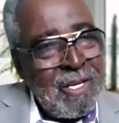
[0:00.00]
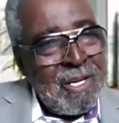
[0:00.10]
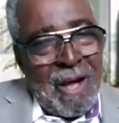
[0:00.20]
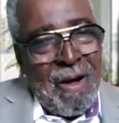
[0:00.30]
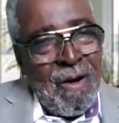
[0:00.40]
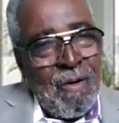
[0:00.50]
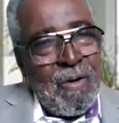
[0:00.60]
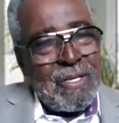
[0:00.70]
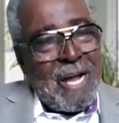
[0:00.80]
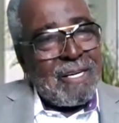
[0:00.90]
now
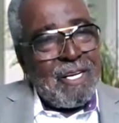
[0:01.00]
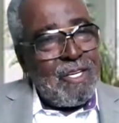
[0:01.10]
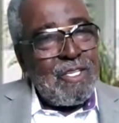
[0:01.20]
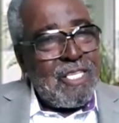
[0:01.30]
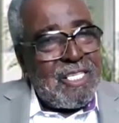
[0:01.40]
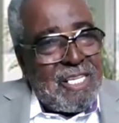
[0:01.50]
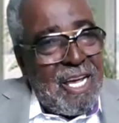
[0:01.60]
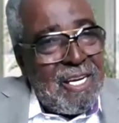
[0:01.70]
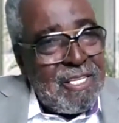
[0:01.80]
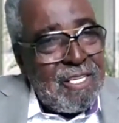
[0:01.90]
what Dr. Lewis is
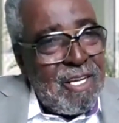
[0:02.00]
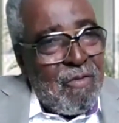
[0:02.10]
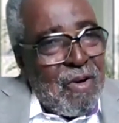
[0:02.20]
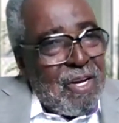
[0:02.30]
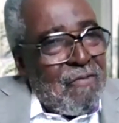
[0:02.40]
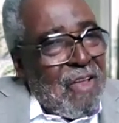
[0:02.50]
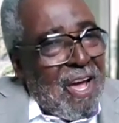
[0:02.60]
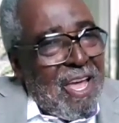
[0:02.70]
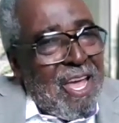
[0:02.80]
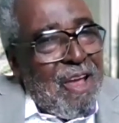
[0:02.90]
telling you is that, well, if
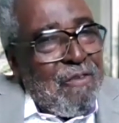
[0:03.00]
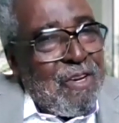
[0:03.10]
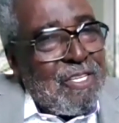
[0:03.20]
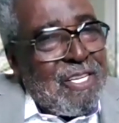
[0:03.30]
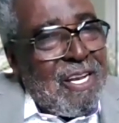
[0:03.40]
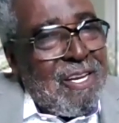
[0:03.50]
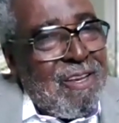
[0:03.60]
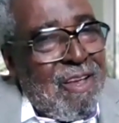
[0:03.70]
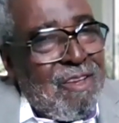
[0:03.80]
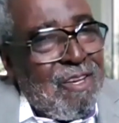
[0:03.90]
there are areas that
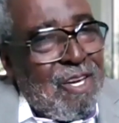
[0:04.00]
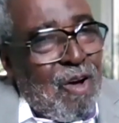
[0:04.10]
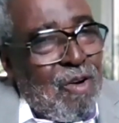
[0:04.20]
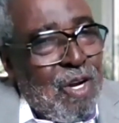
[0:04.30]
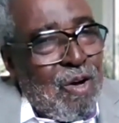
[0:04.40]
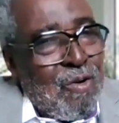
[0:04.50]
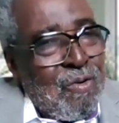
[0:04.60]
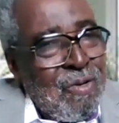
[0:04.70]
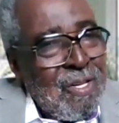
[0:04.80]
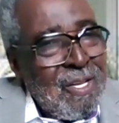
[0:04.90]
you don't
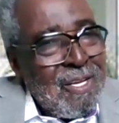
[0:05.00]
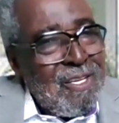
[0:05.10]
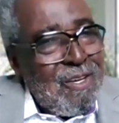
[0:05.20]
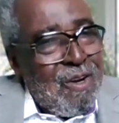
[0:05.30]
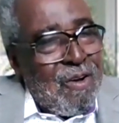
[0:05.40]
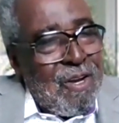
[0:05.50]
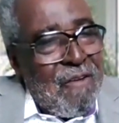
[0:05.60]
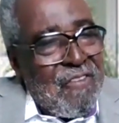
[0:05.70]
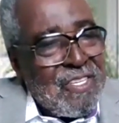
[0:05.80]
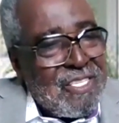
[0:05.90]
know, and
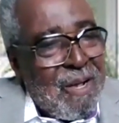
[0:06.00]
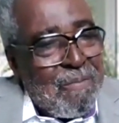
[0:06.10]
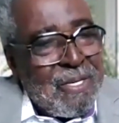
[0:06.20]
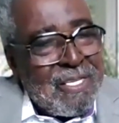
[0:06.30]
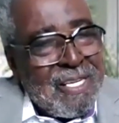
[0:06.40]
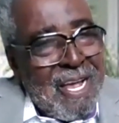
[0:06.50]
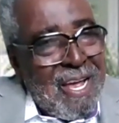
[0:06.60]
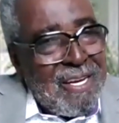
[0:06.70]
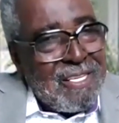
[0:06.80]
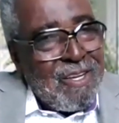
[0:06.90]
if it's something
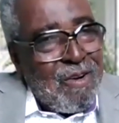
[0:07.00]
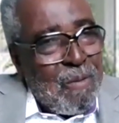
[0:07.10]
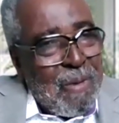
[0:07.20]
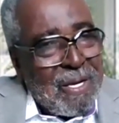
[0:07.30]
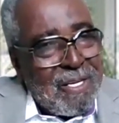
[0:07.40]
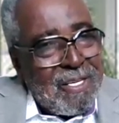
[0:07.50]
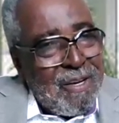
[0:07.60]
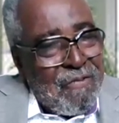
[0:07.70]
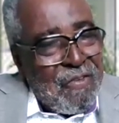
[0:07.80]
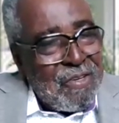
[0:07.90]
designed that's going to make a
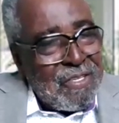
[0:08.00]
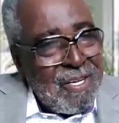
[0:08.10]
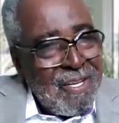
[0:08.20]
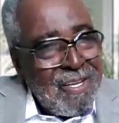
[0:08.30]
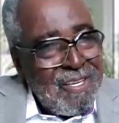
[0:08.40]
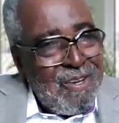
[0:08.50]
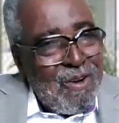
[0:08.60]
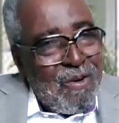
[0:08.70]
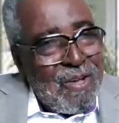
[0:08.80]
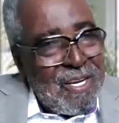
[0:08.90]
difference,
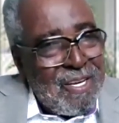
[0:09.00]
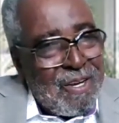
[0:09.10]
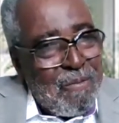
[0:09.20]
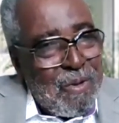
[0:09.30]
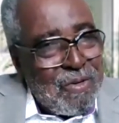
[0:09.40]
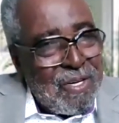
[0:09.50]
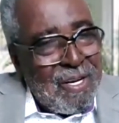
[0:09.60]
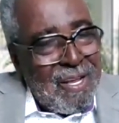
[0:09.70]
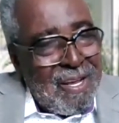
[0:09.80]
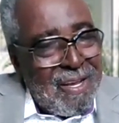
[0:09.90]
in the community,
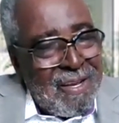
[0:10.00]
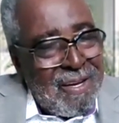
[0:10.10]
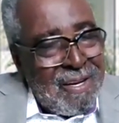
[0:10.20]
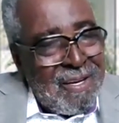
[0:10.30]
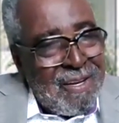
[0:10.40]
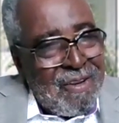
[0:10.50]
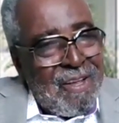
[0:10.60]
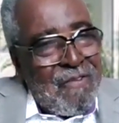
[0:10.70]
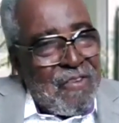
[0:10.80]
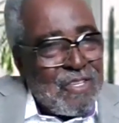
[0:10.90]
and
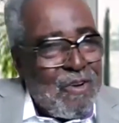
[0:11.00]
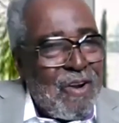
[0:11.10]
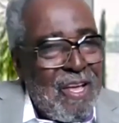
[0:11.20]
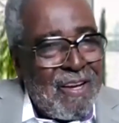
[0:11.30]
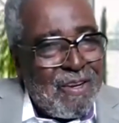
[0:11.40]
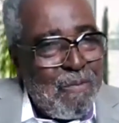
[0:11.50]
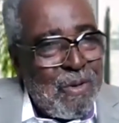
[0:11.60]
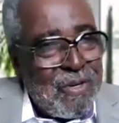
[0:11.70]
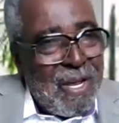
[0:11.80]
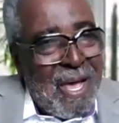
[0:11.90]
if it's going to have
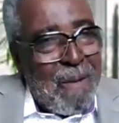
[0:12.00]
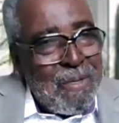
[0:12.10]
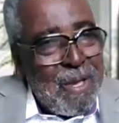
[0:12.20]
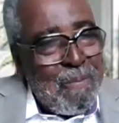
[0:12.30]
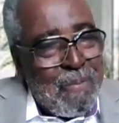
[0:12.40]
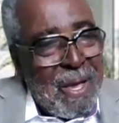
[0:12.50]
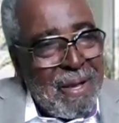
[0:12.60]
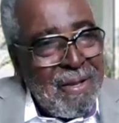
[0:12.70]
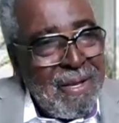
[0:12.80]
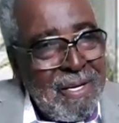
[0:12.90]
community
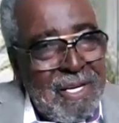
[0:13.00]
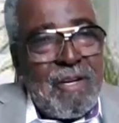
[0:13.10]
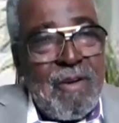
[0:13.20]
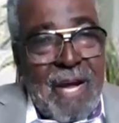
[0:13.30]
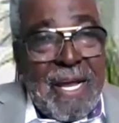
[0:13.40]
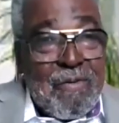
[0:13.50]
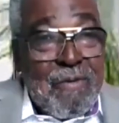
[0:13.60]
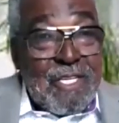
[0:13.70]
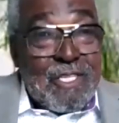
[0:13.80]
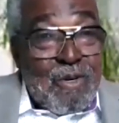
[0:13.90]
impact, then you got a
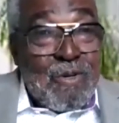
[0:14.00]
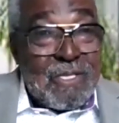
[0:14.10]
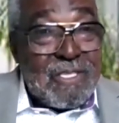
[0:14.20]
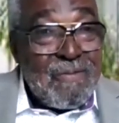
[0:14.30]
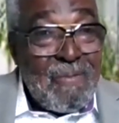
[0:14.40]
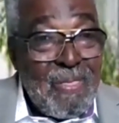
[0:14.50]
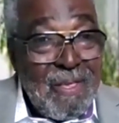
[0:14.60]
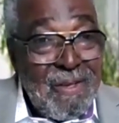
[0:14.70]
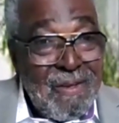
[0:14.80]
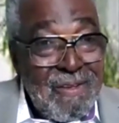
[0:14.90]
resource.
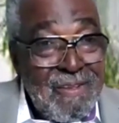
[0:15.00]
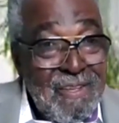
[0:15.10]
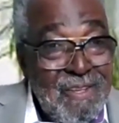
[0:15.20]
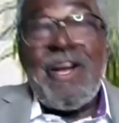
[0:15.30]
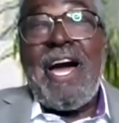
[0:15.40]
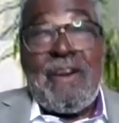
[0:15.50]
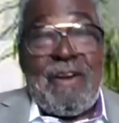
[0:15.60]
You got